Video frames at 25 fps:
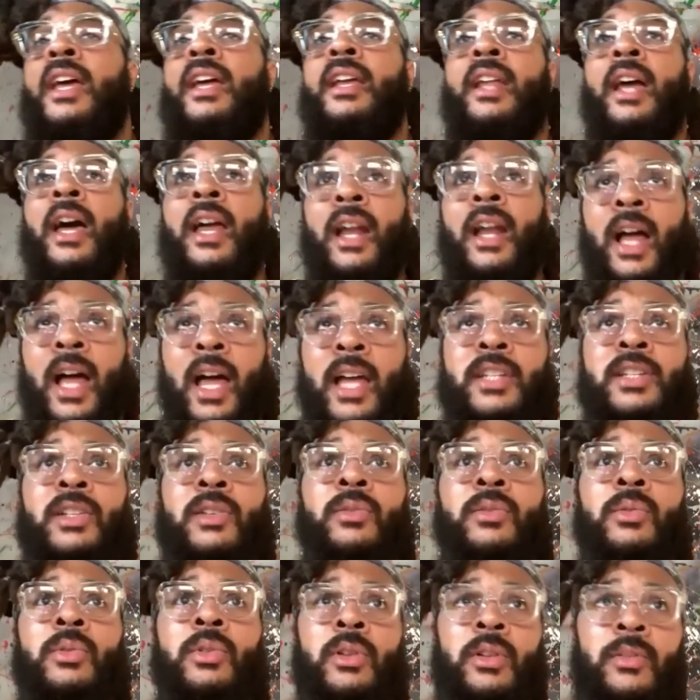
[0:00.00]
out of high
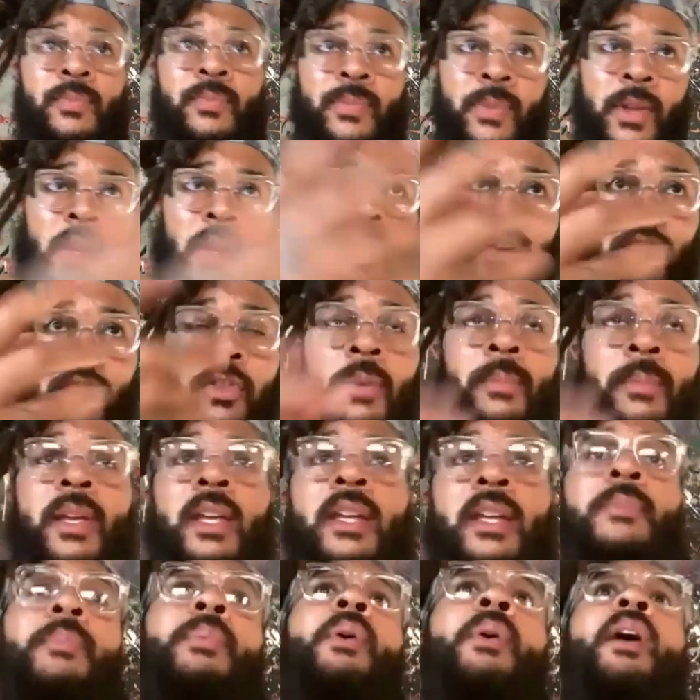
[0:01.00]
school from
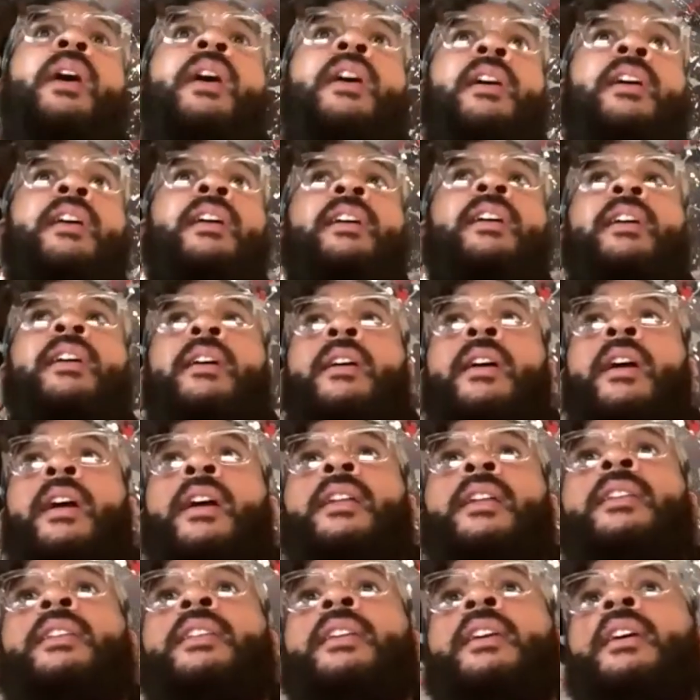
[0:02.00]
Eden Prairie here,
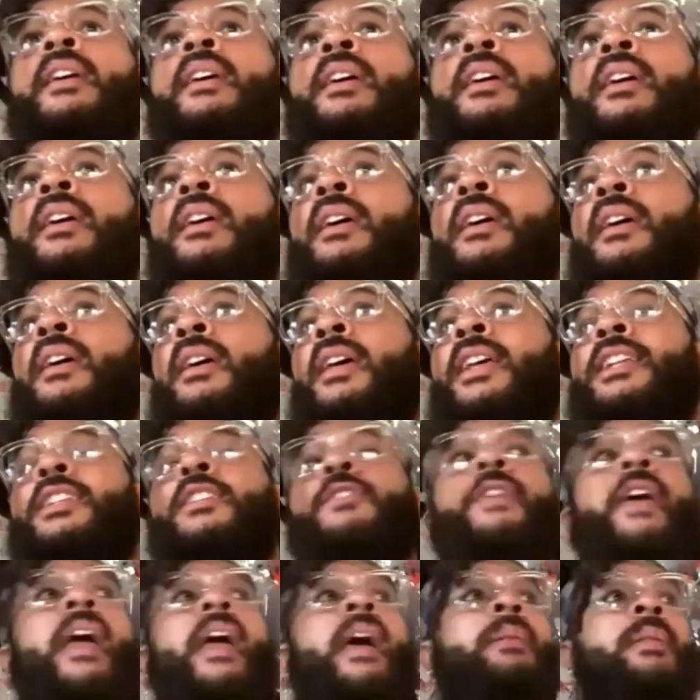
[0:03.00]
and his
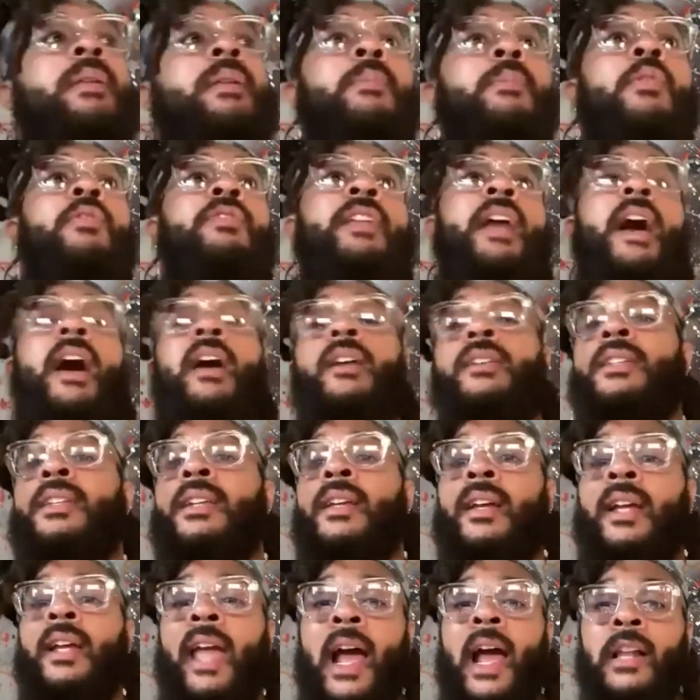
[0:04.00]
family moved out
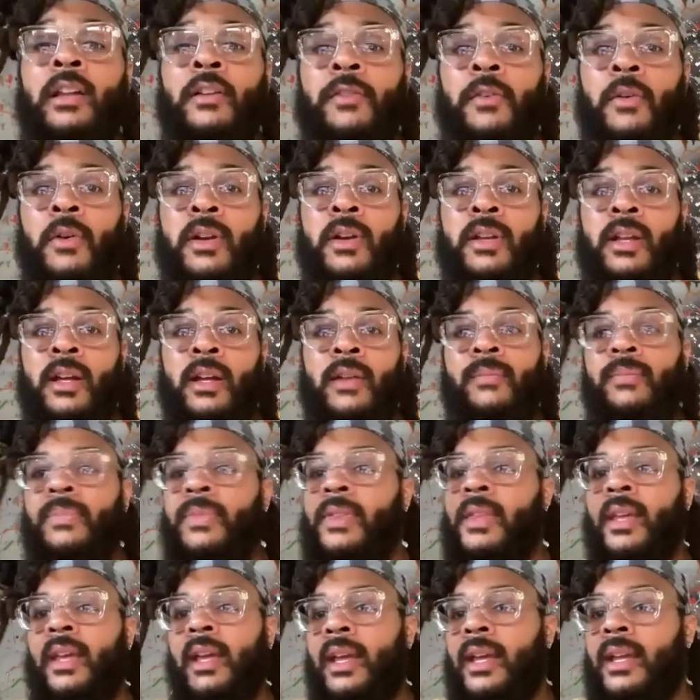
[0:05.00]
to California.
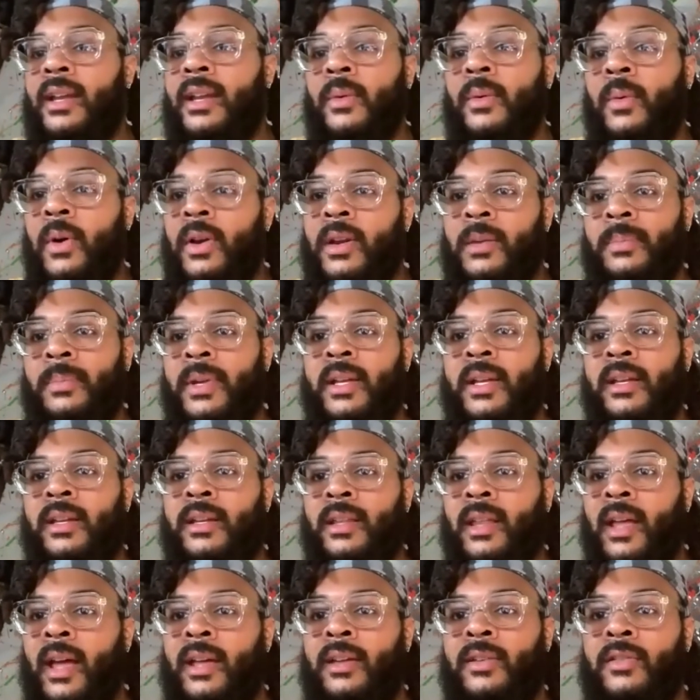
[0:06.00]
He didn't want to be
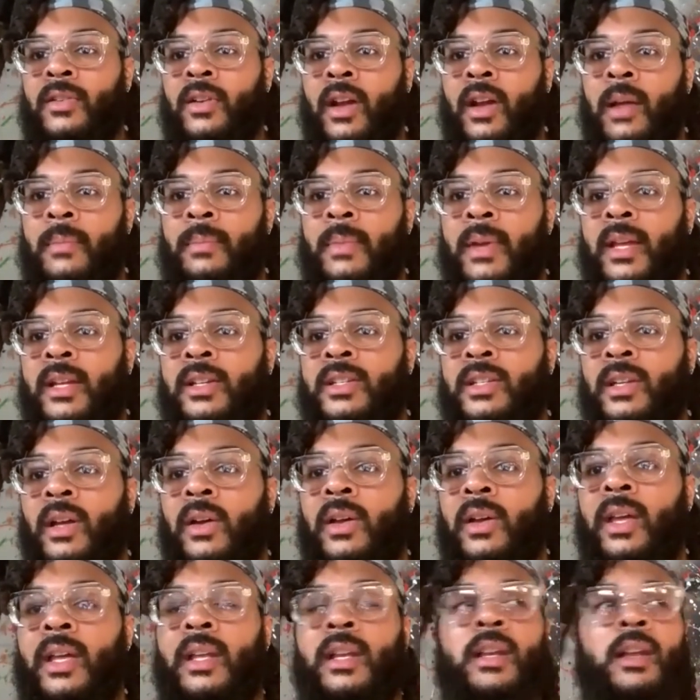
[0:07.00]
that, you know what I mean? So
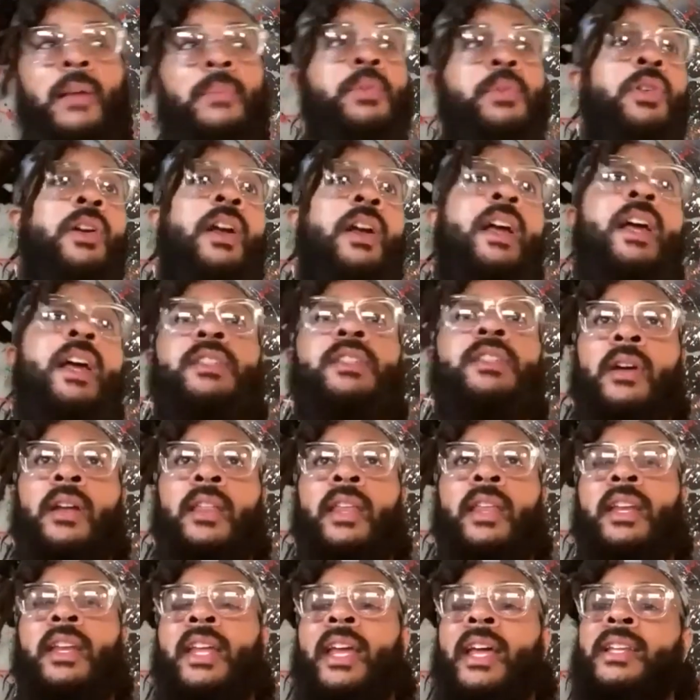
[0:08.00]
he ended up transferring,
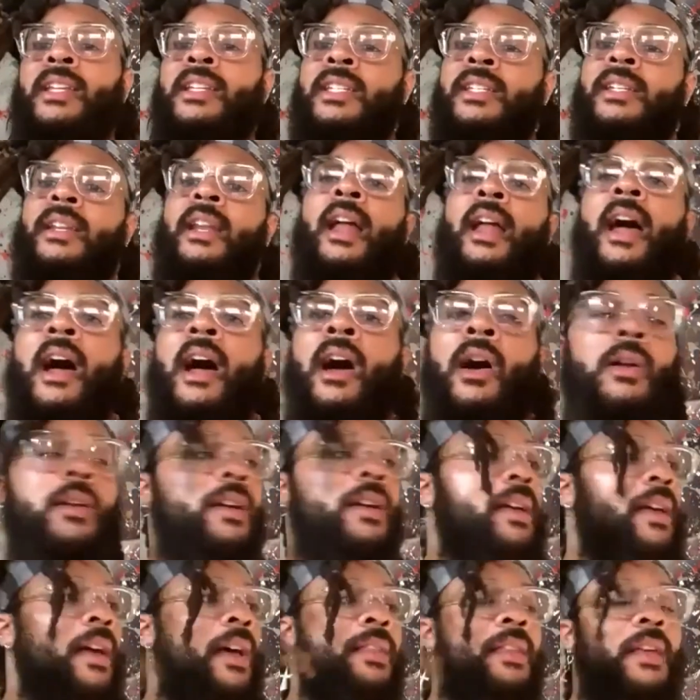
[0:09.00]
then he had to sit out,
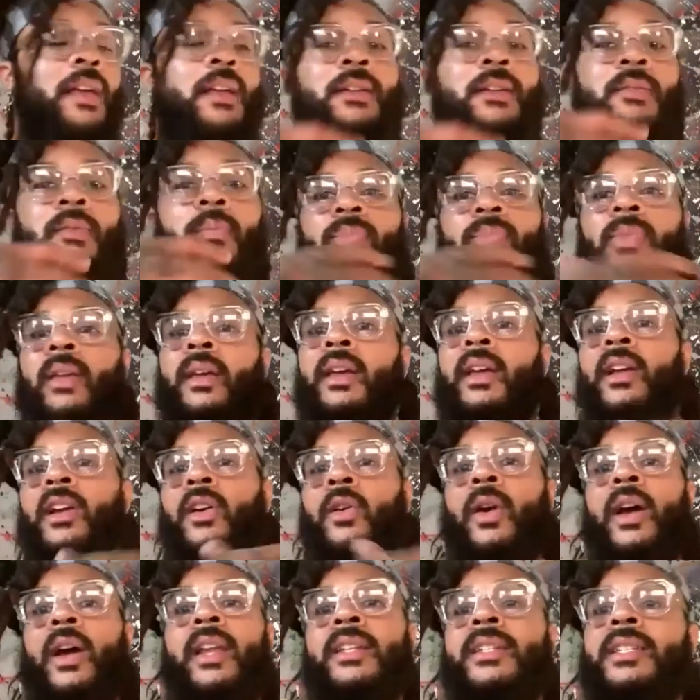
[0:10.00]
and then
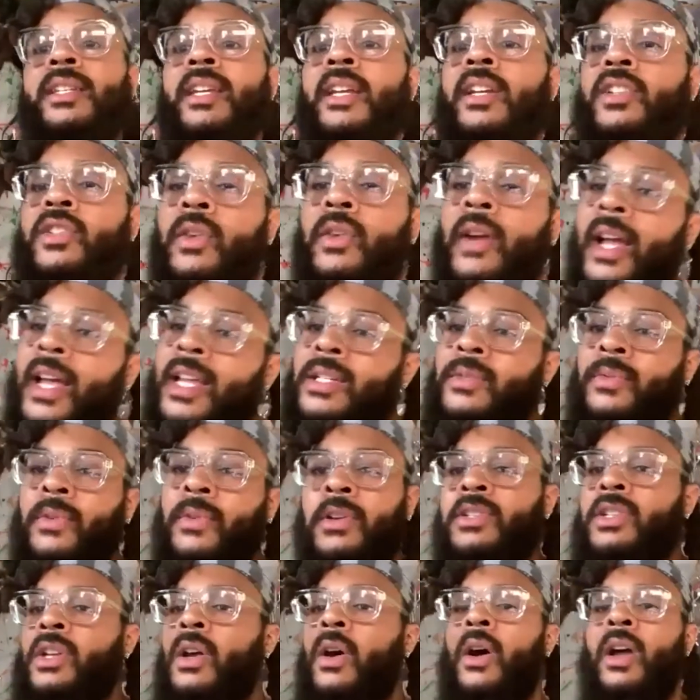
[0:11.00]
credits didn't transfer,
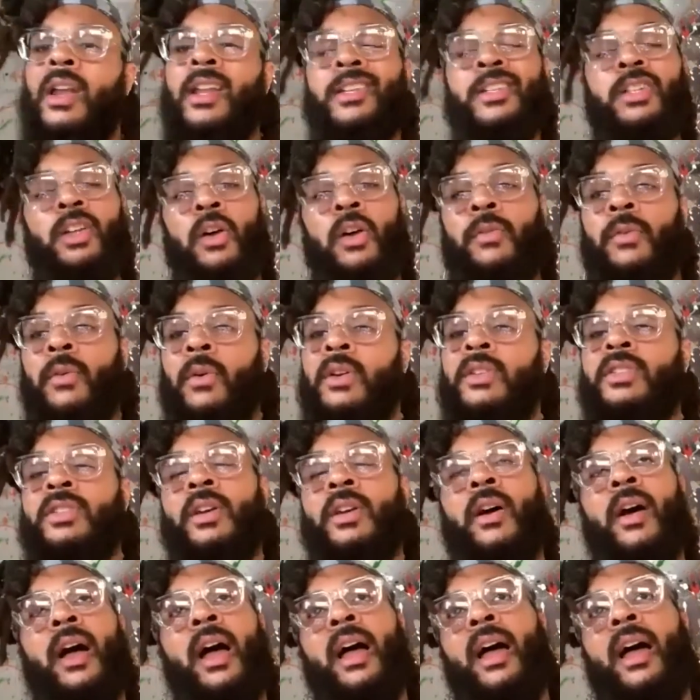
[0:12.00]
so on and so forth.
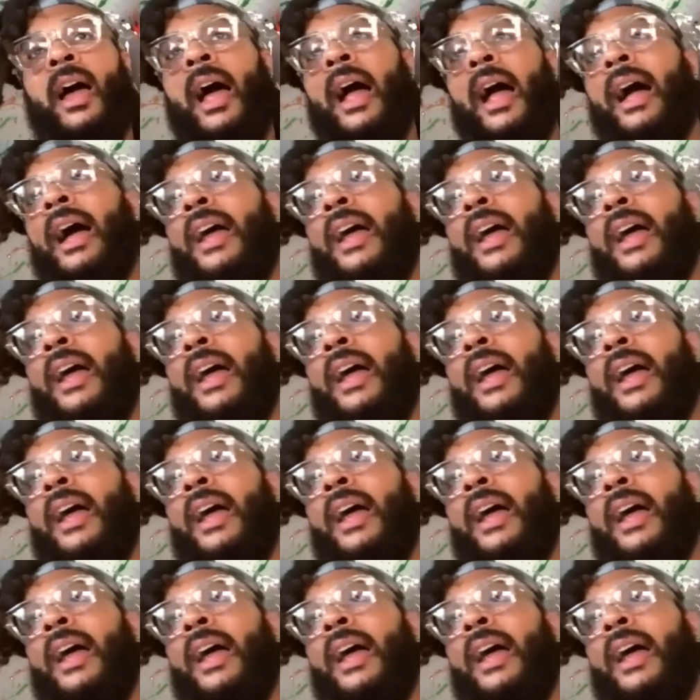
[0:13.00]
So I